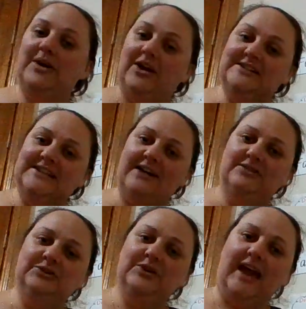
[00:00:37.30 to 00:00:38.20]
to have a
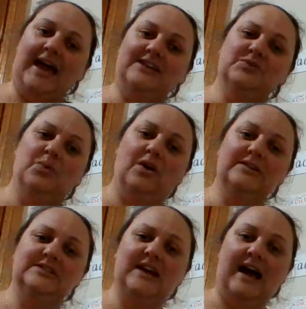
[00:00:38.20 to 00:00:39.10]
look at
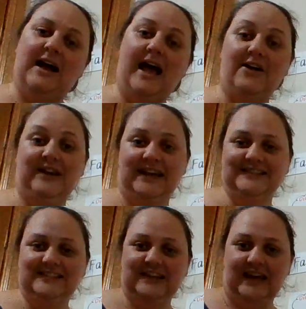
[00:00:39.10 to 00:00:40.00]
what our next
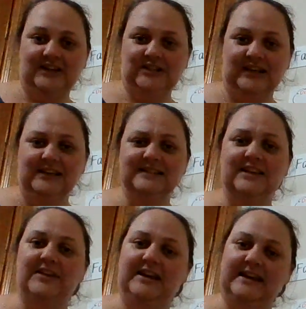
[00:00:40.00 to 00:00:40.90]
stage is.
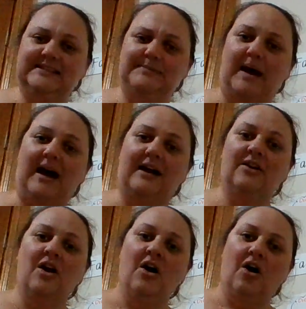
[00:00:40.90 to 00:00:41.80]
So the next part
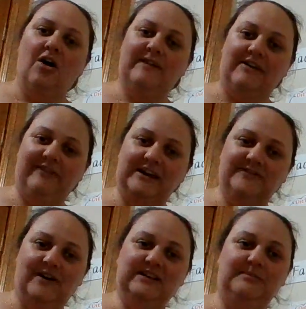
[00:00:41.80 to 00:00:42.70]
of our fact
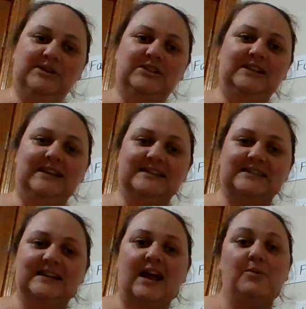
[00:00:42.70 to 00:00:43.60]
finding mission.
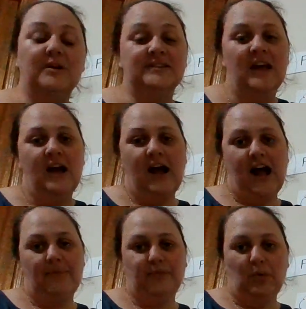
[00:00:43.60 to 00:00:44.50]
Yesterday was
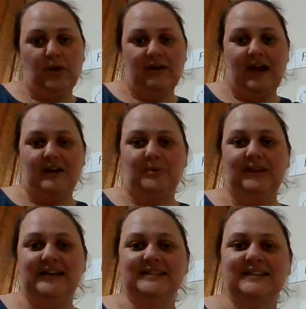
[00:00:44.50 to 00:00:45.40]
what our animal
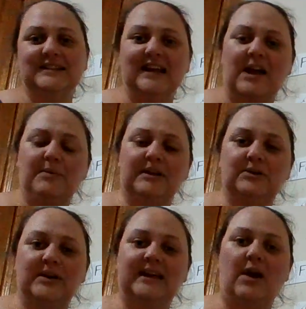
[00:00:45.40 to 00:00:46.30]
is, and today we're
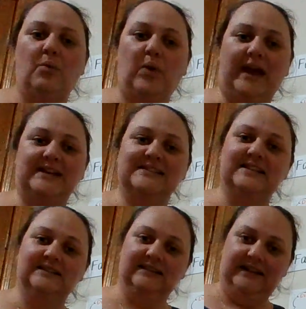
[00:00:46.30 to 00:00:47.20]
looking at where does
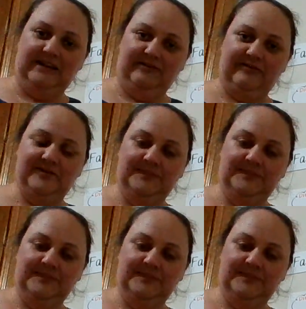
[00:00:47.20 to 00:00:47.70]
it live.